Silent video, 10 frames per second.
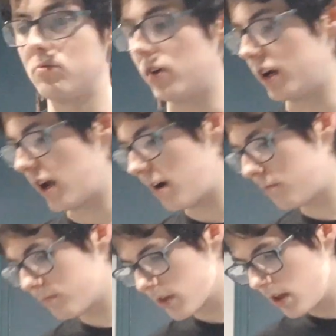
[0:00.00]
away
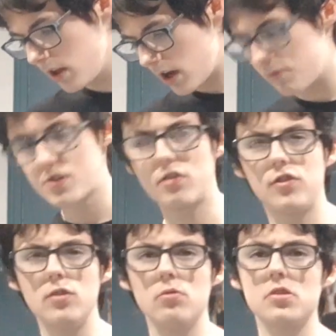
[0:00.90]
now. And there's a
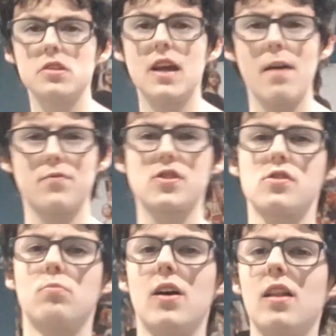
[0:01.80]
few other deaths
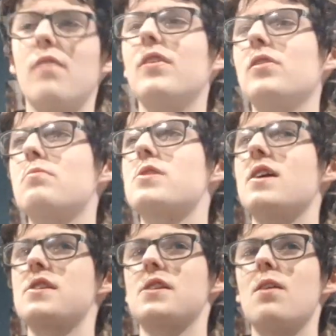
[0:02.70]
as well. I think there was that
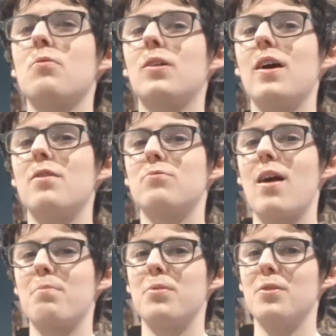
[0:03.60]
SoundCloud
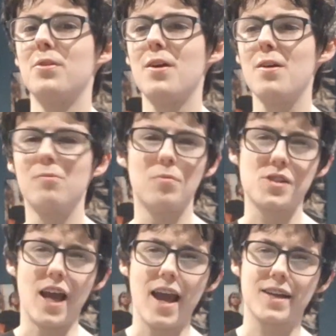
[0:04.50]
rapper, what was
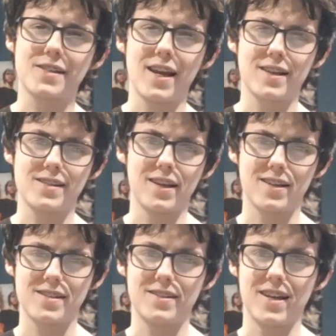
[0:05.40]
it,
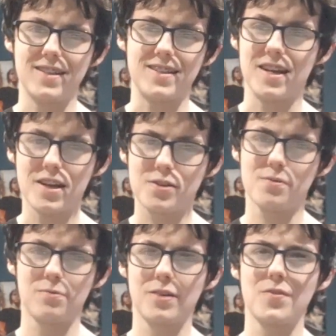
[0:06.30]
XXX Temptation
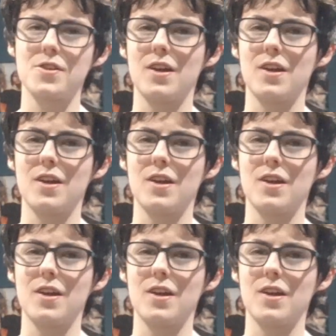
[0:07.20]
or whatever his